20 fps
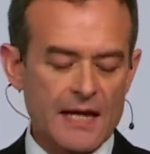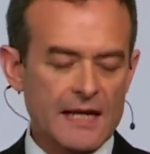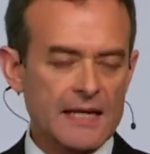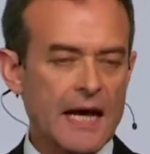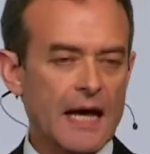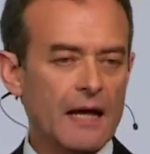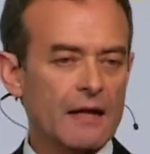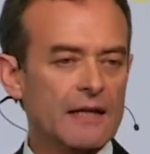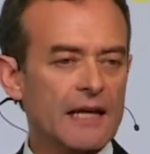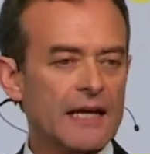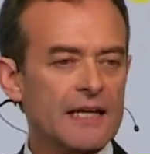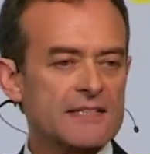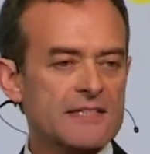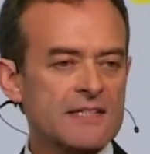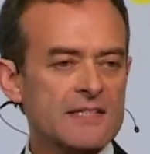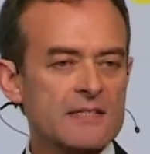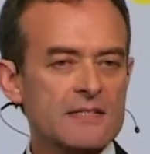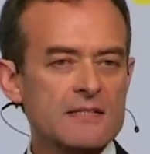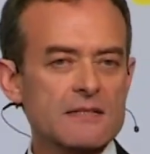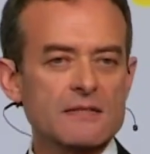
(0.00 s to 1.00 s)
Now,
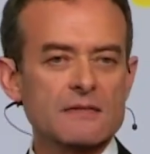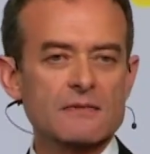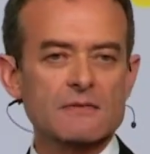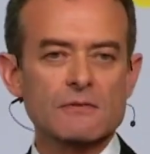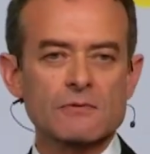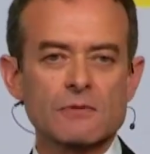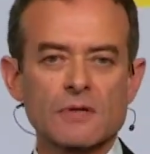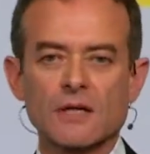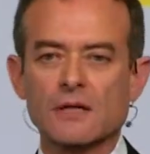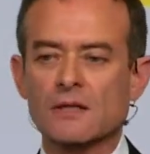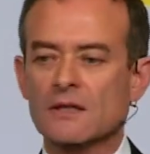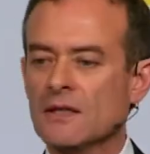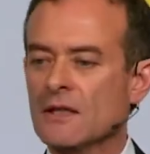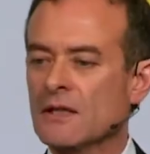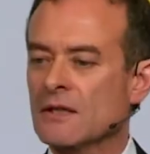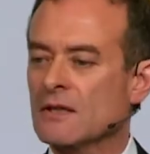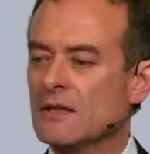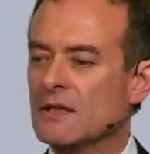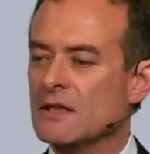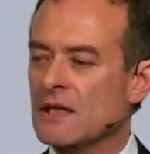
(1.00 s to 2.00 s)
let's quickly
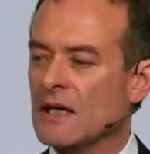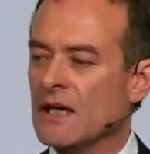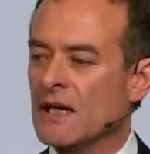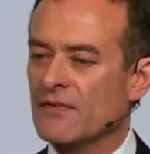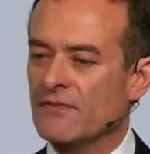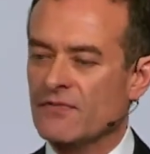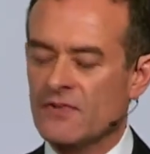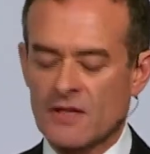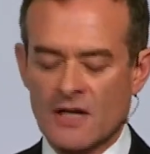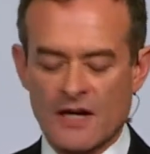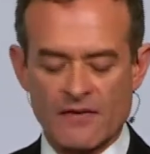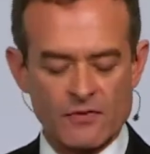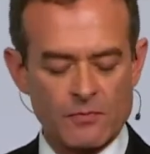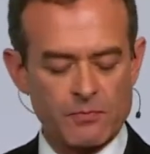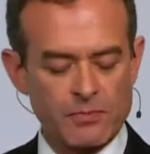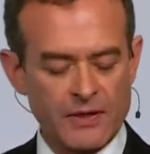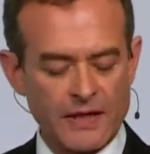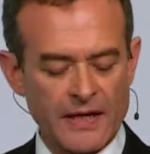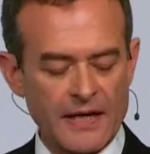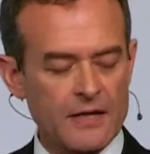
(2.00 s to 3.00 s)
look at the other
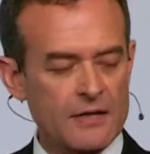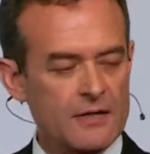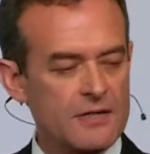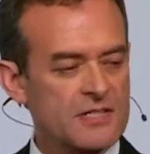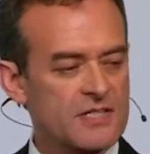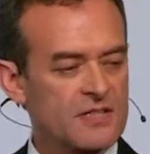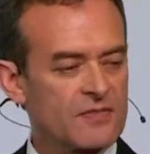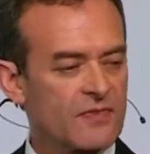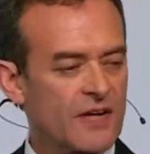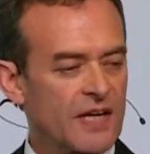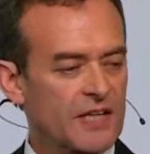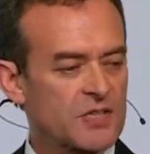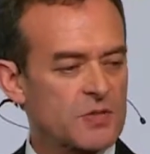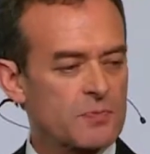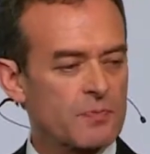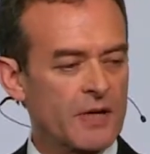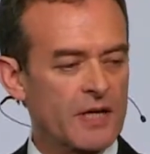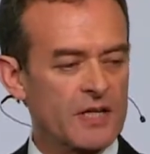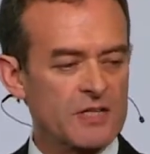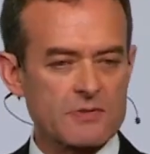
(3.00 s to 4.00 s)
players in that
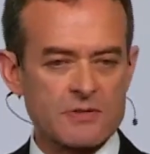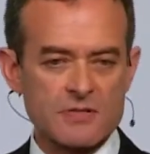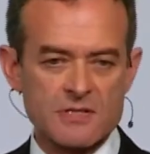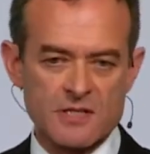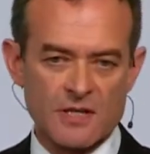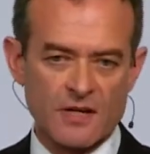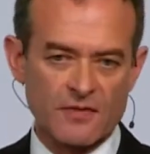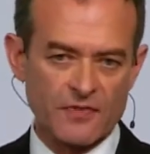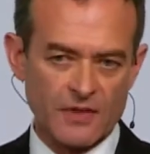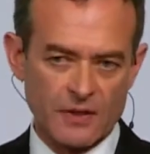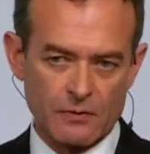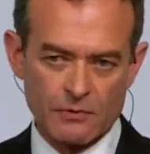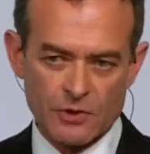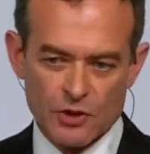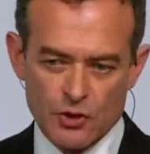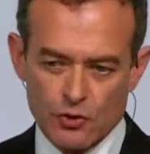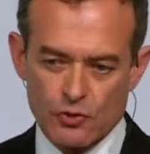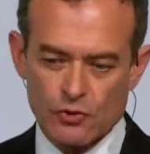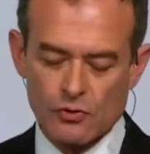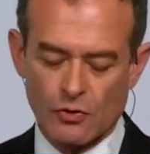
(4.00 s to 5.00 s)
space, because I think
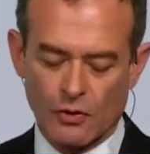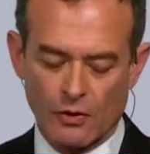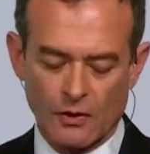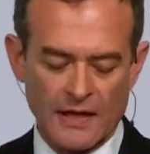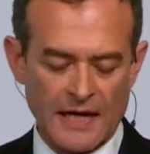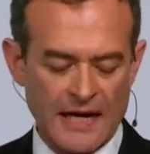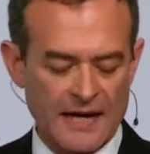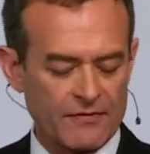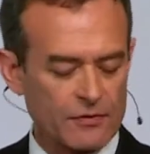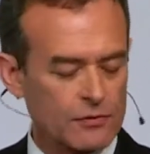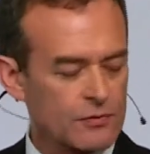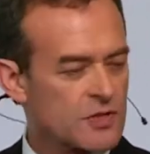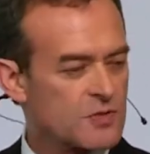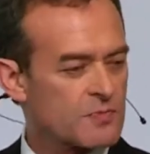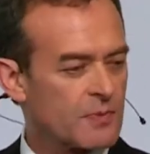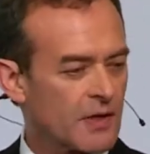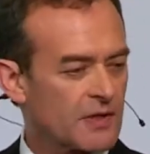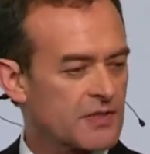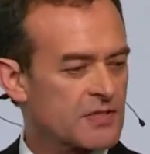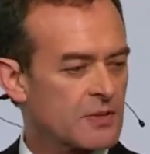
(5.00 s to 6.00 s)
we do all have a
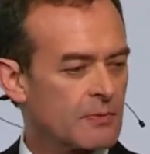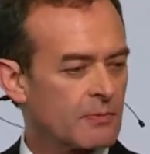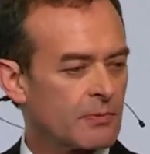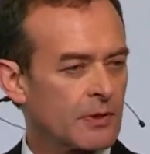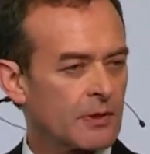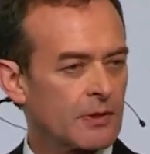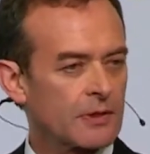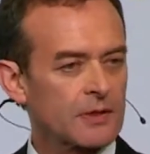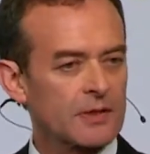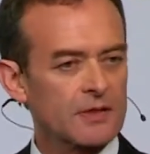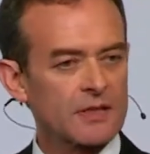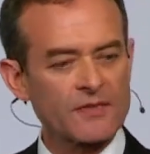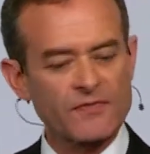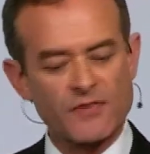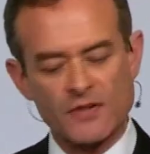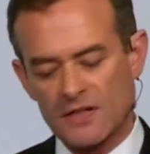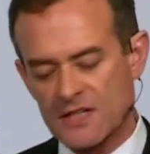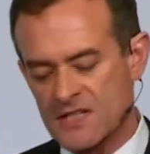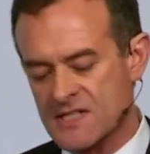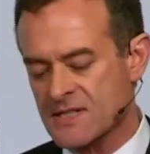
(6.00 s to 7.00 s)
responsibility. And
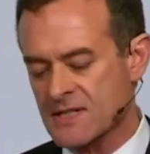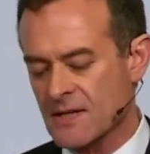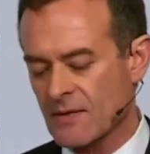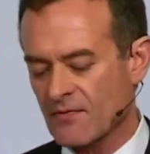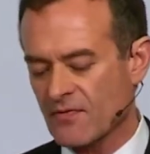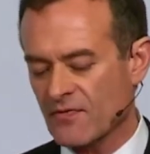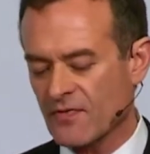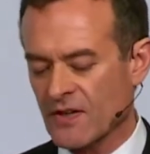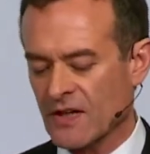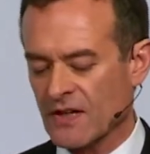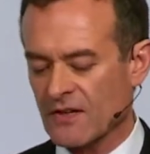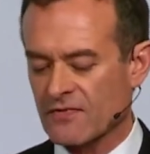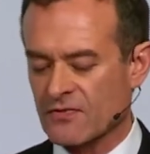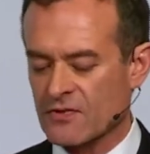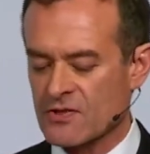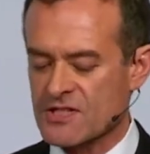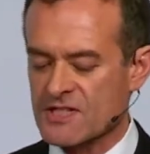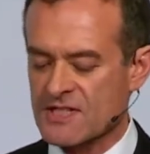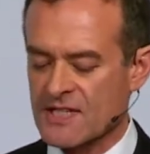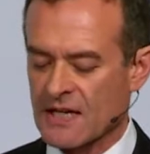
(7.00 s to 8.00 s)
there is something
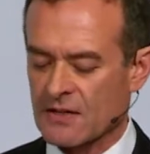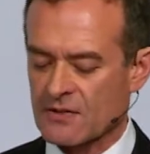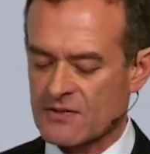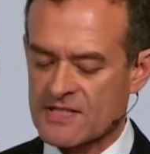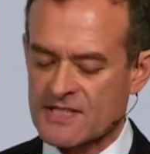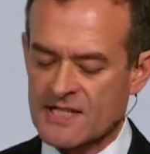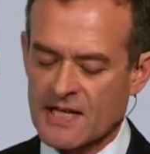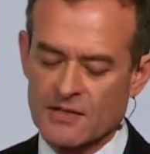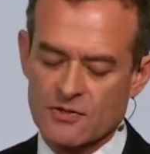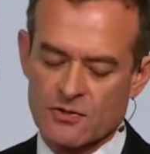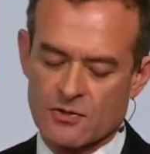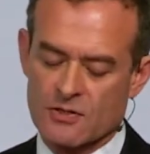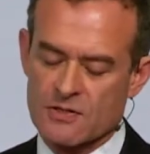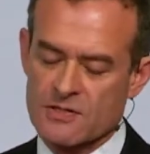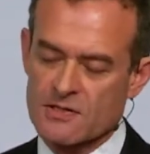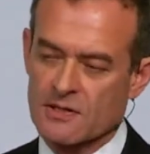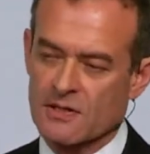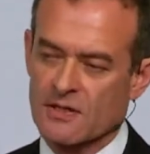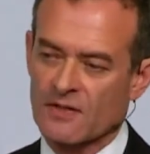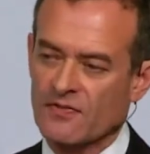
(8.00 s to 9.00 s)
for standard
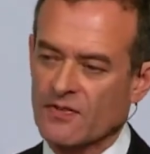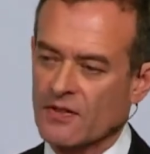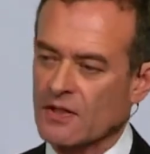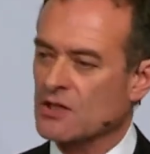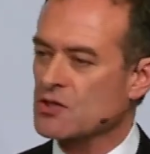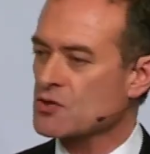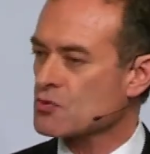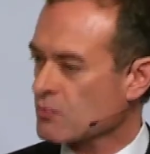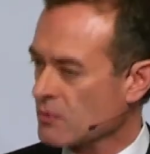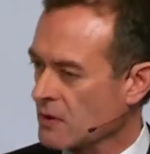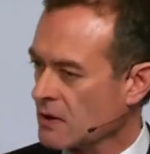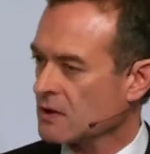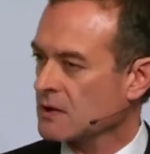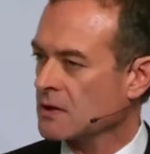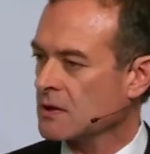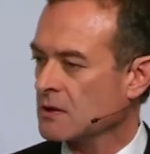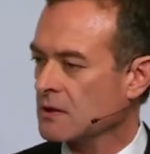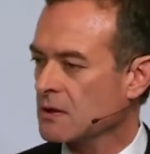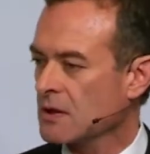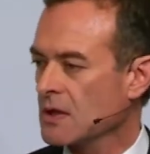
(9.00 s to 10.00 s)
setters, and I think it's
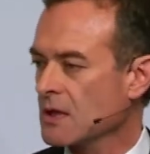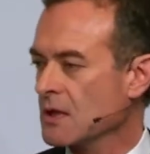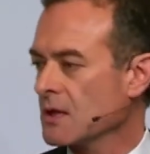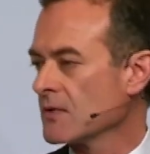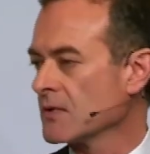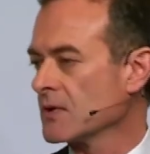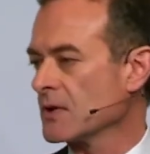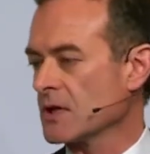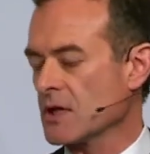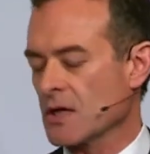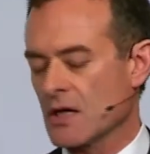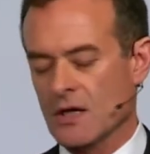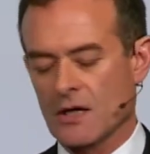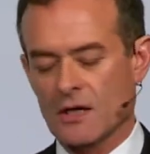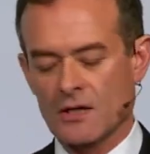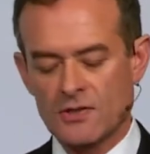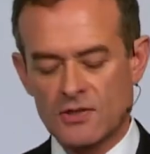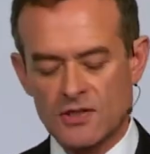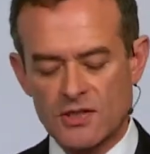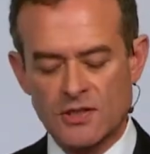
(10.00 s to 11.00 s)
really, you know,
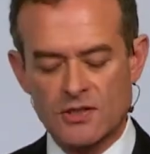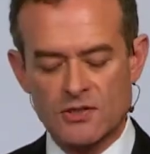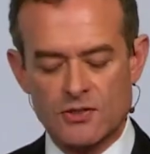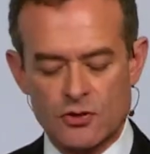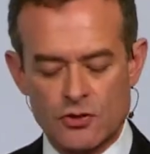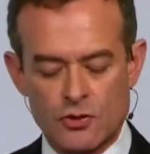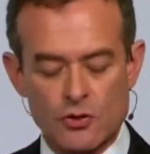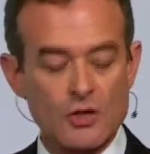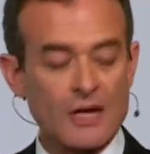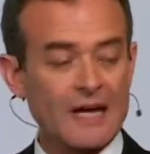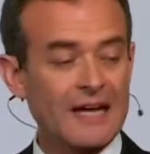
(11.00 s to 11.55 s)
a need to